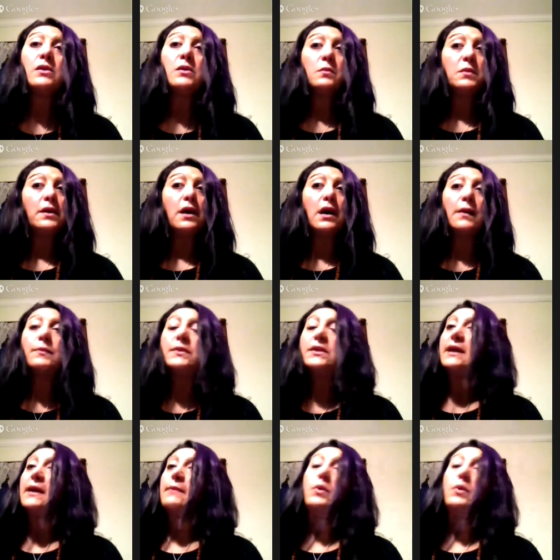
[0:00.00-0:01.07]
But up at
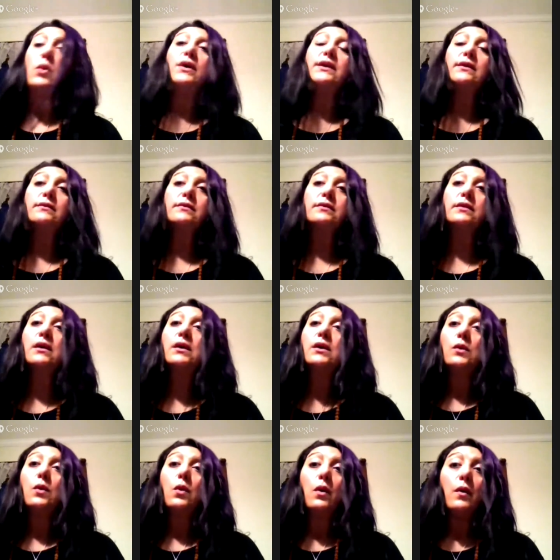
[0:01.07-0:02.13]
that point,
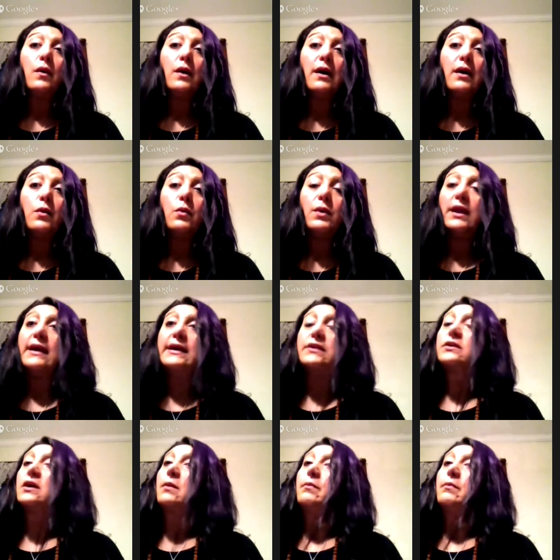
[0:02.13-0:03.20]
when I had
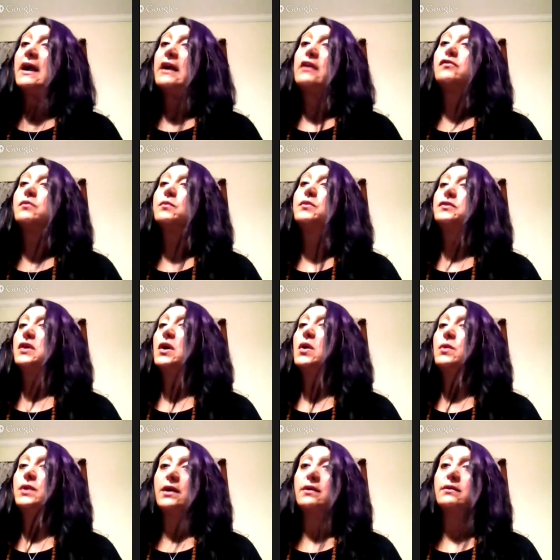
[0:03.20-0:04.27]
come back from
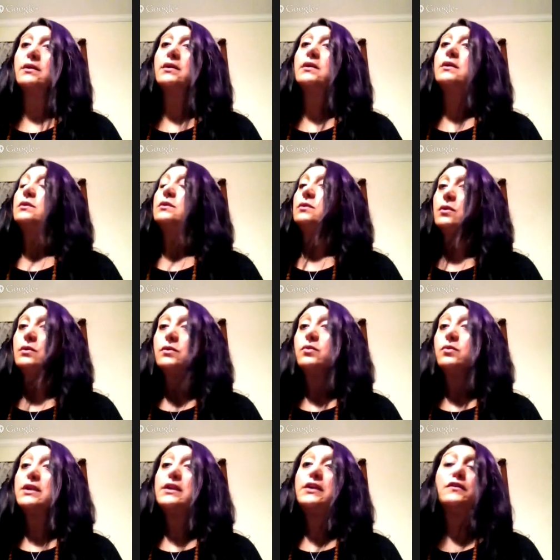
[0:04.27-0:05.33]
Sedona 3
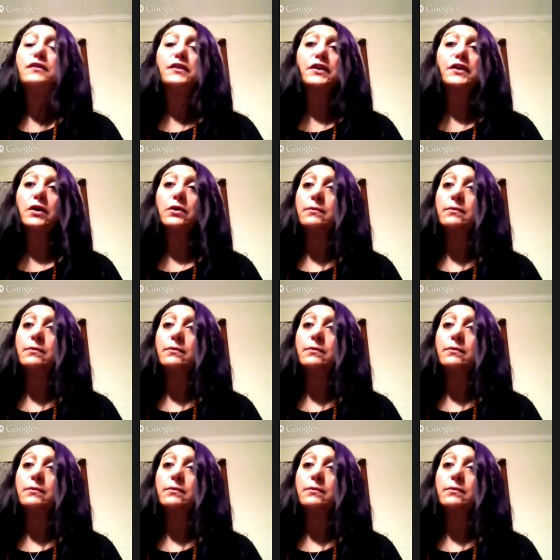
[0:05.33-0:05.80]
years ago,